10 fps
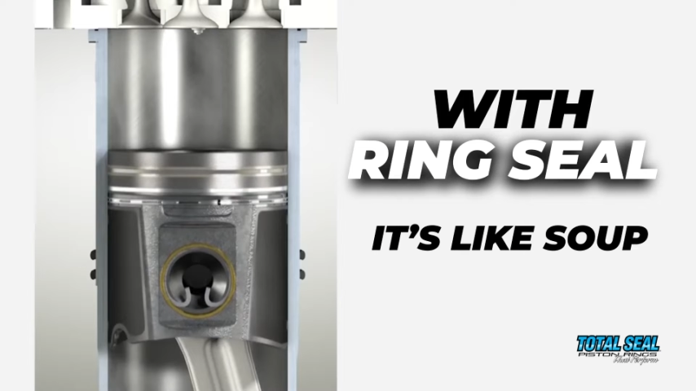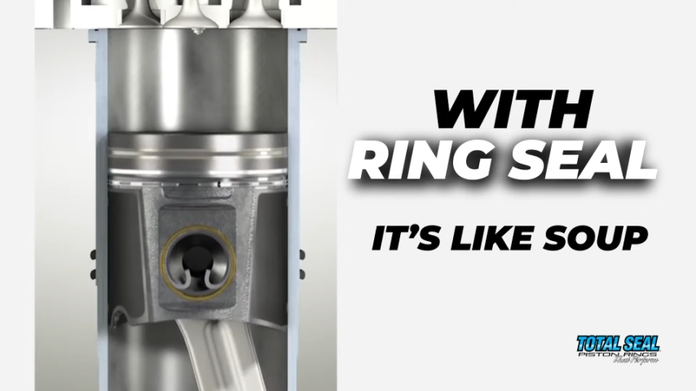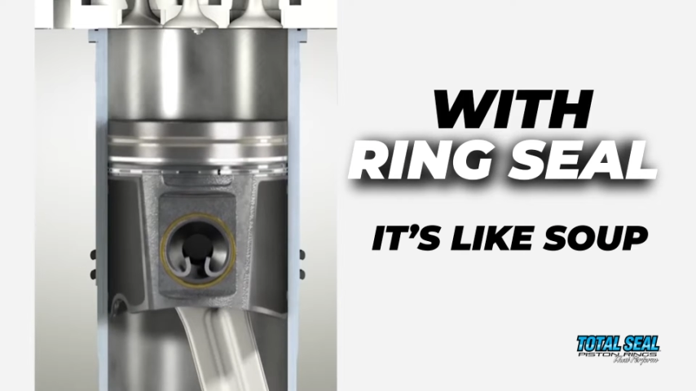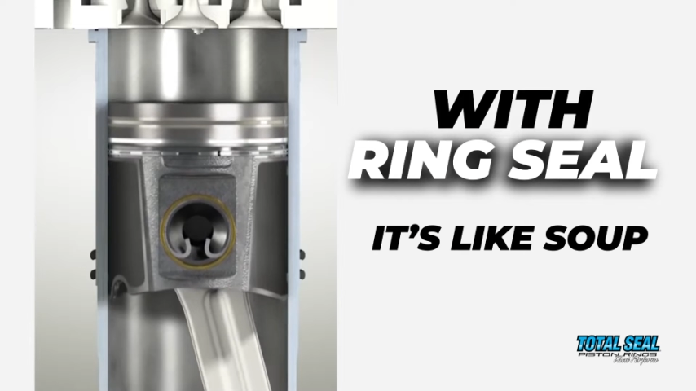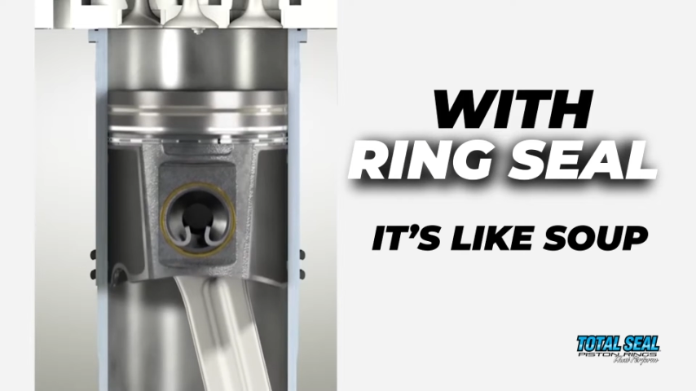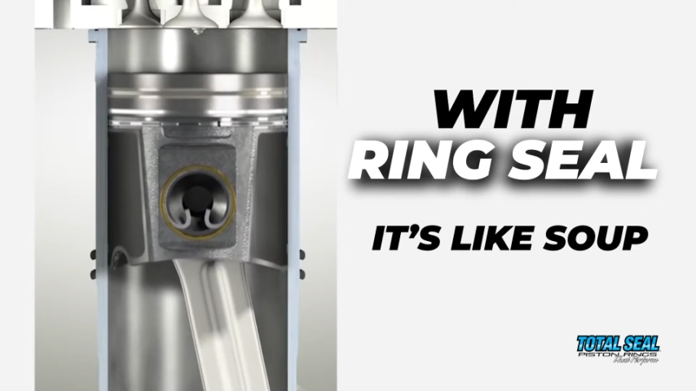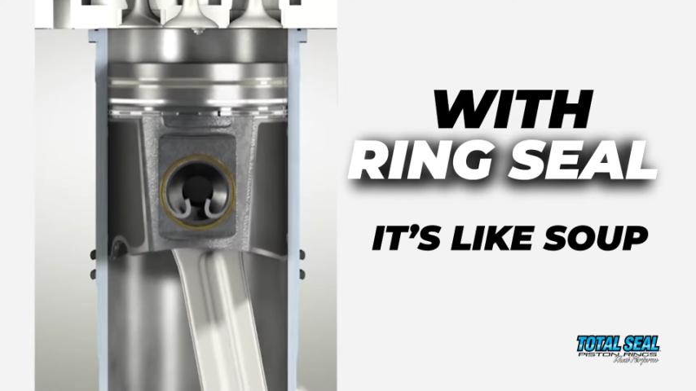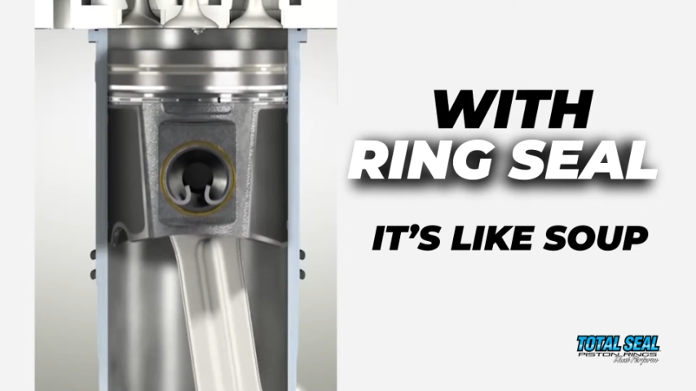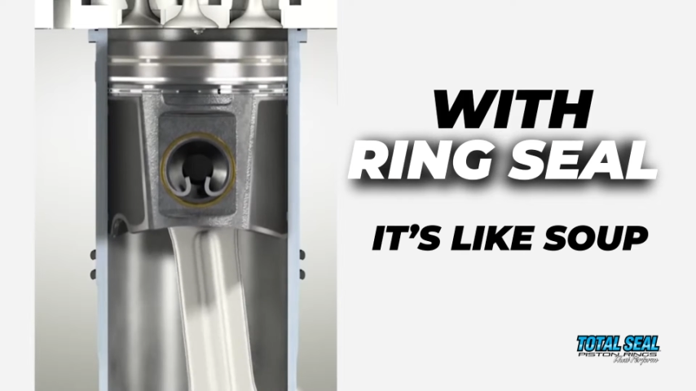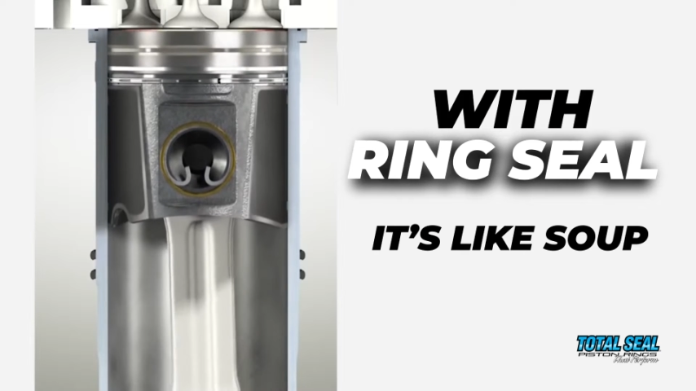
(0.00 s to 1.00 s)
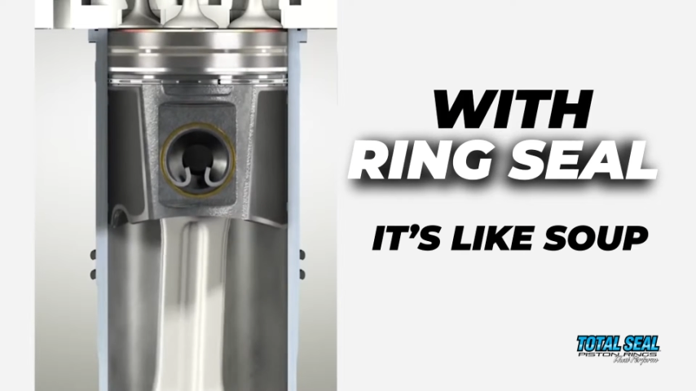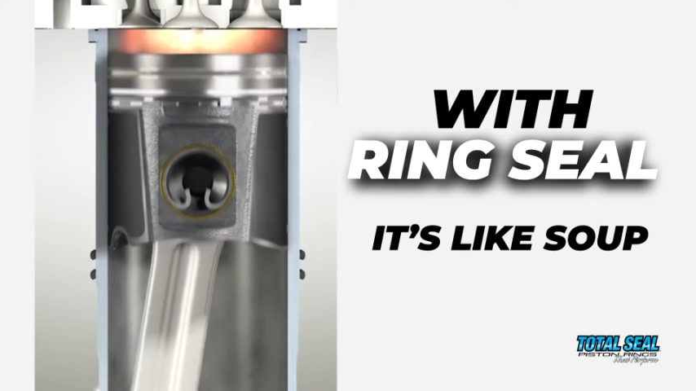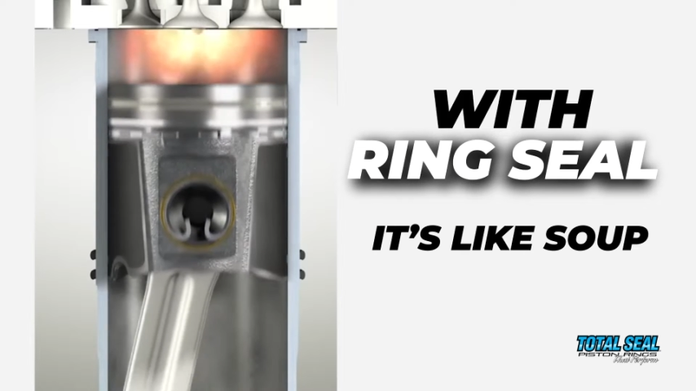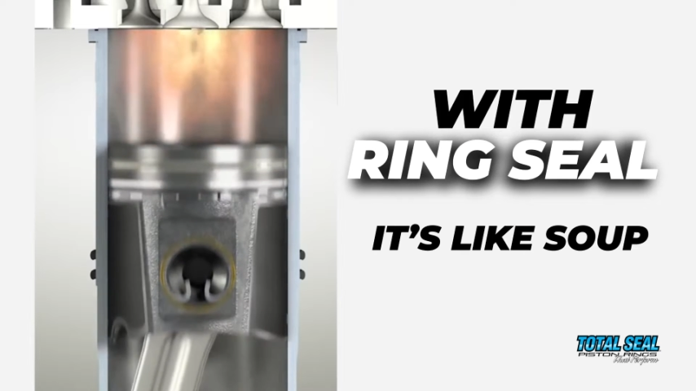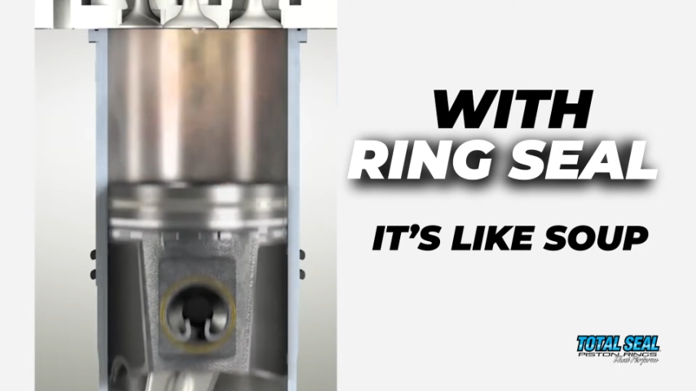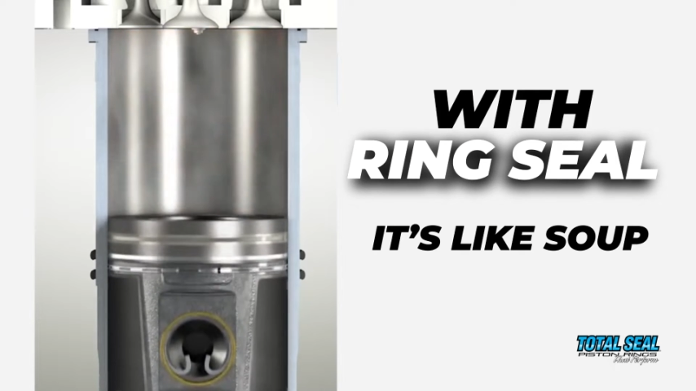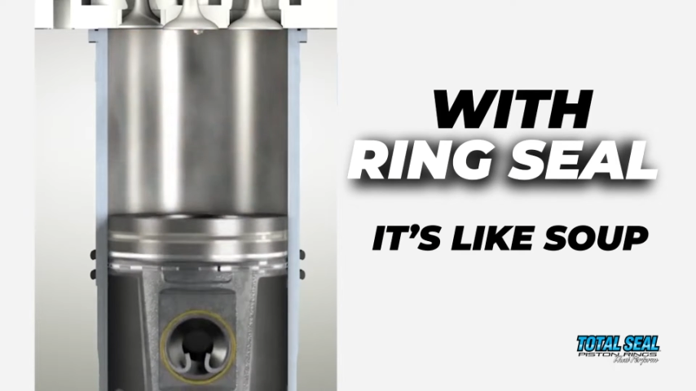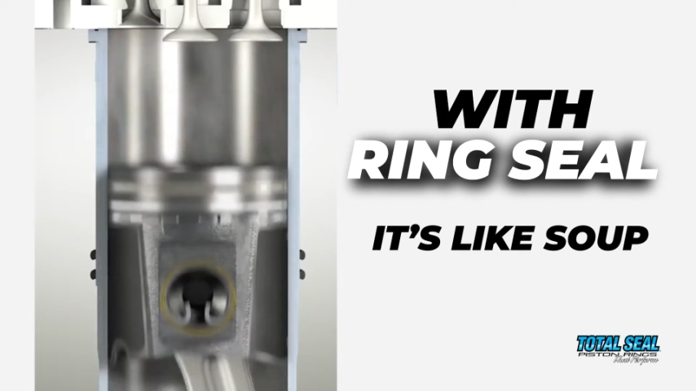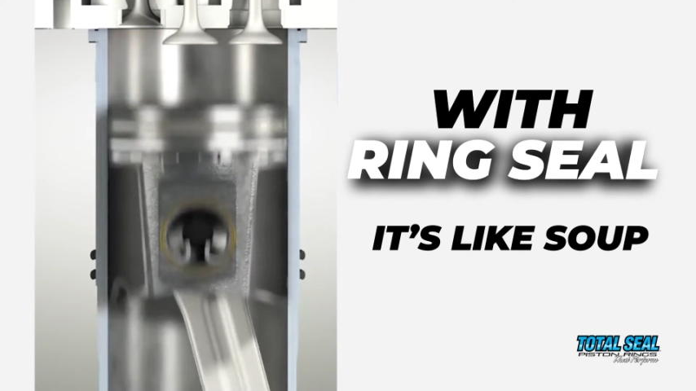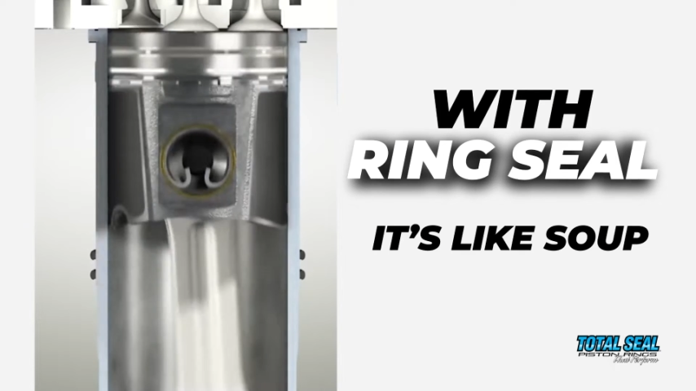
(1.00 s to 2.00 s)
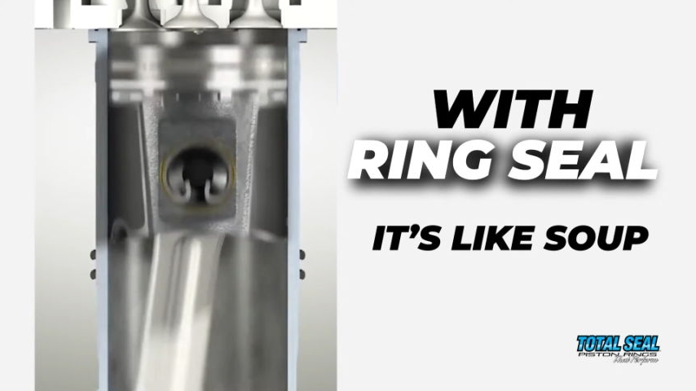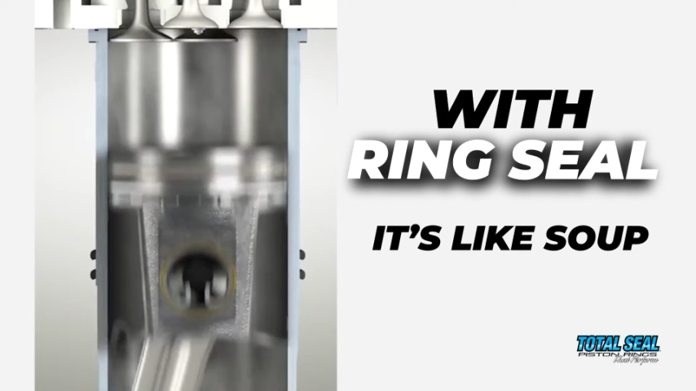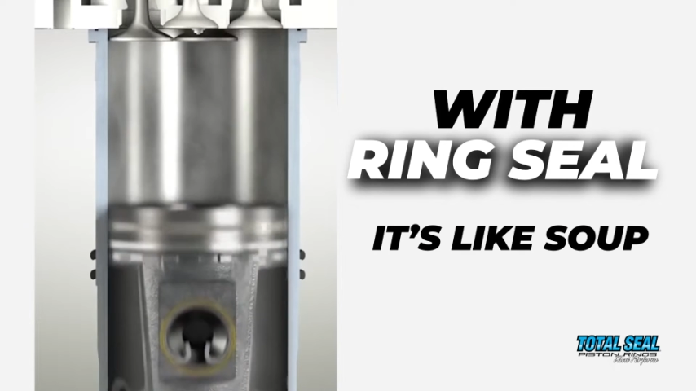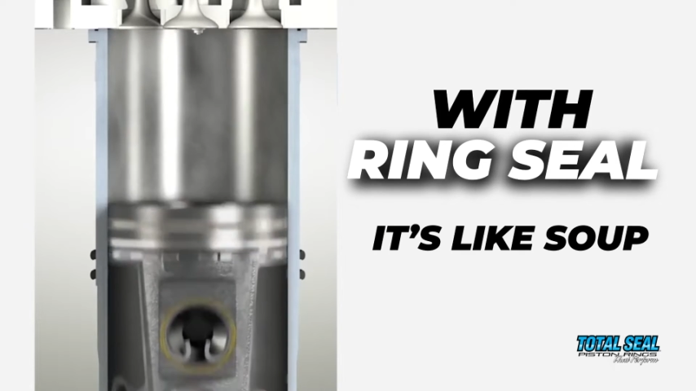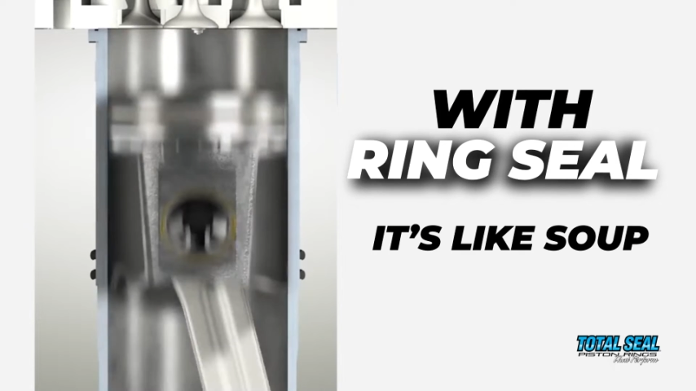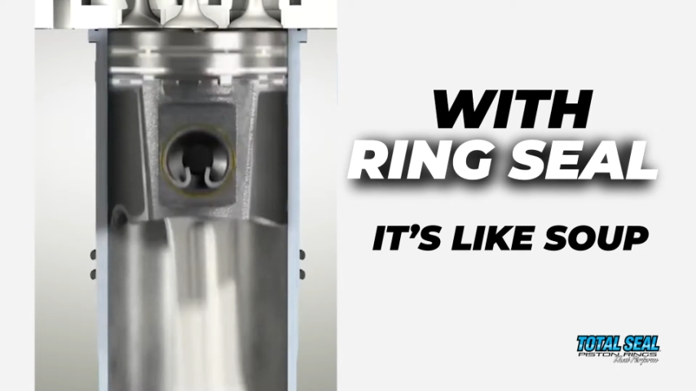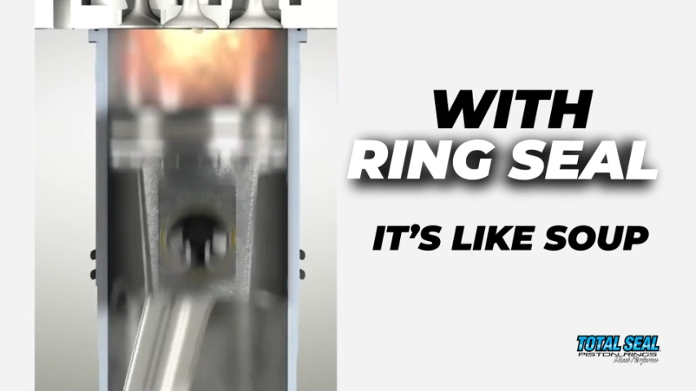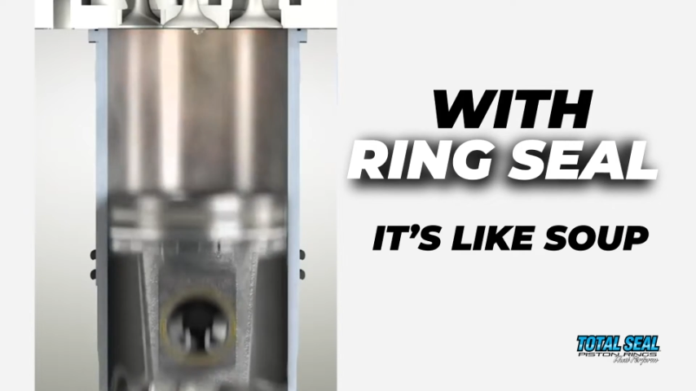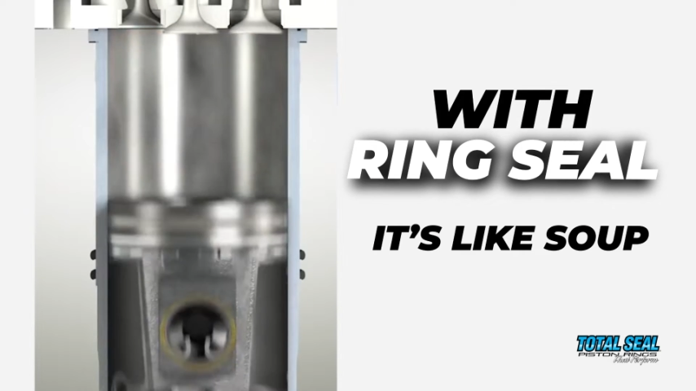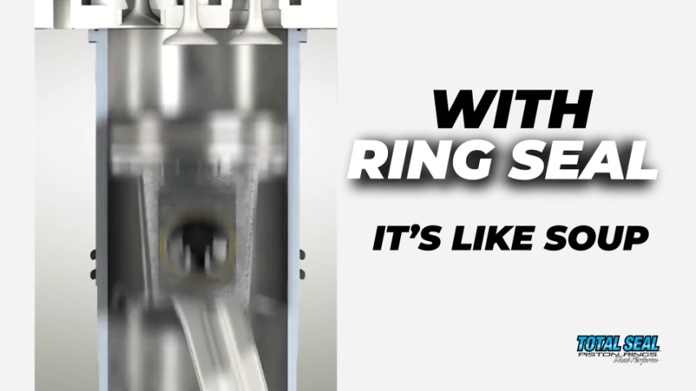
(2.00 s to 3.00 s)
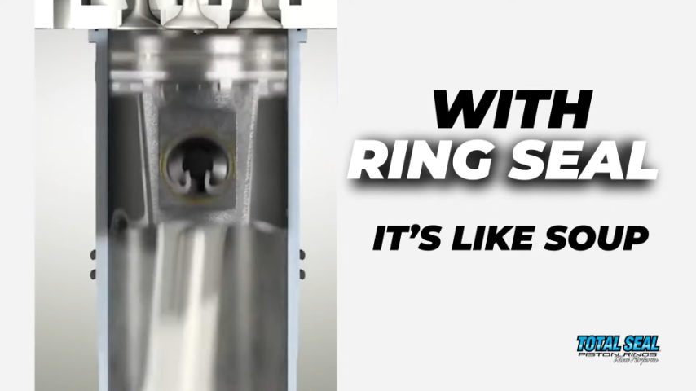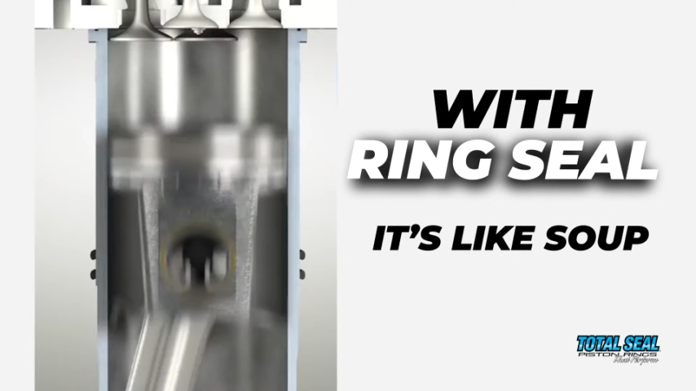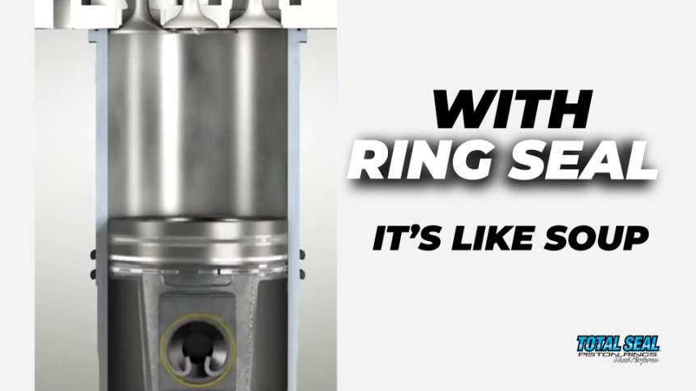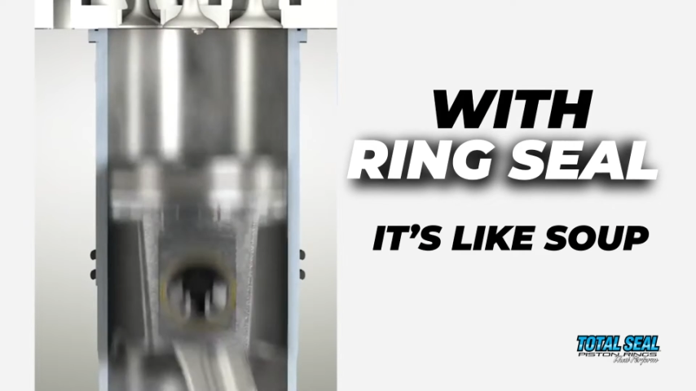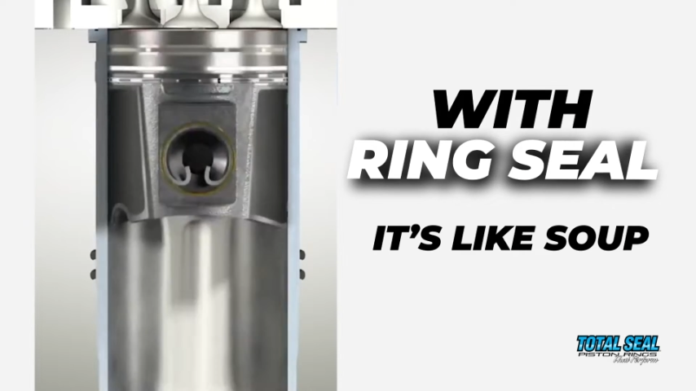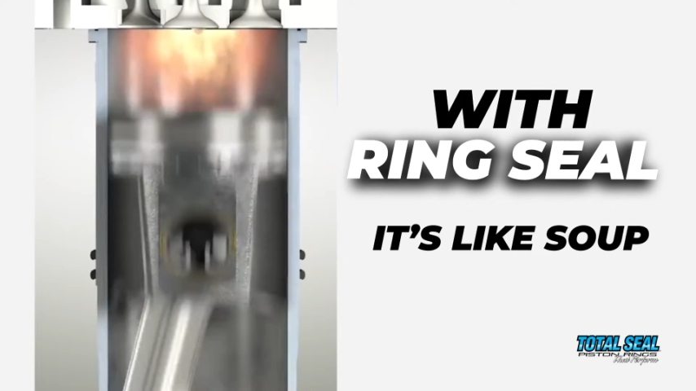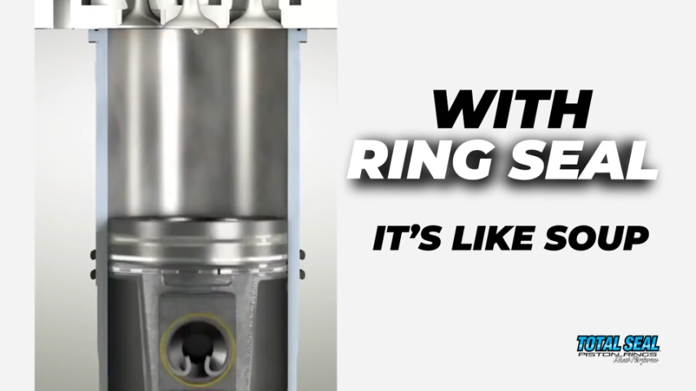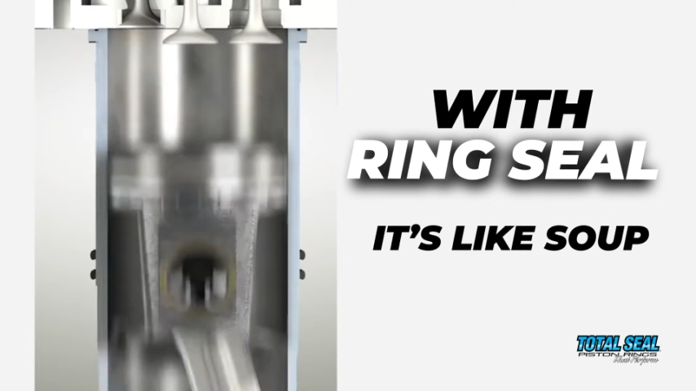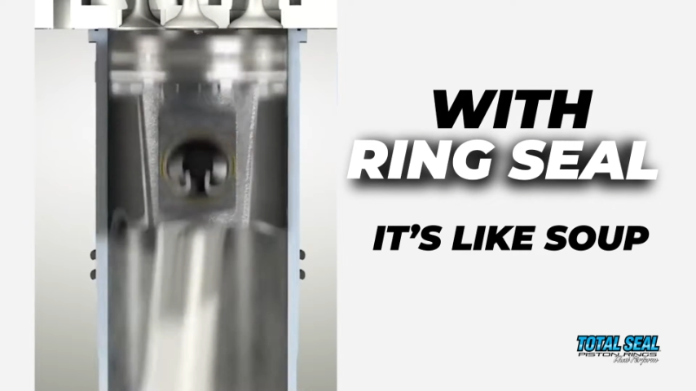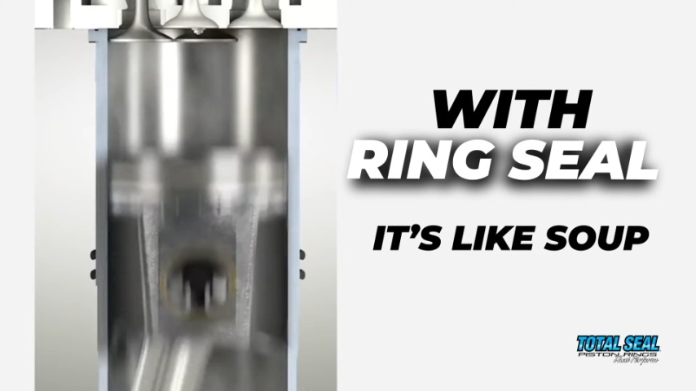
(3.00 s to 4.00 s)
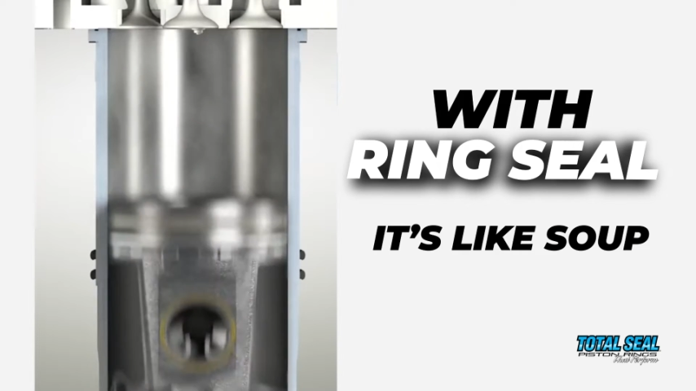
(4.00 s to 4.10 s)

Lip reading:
[unreadable: no face in view]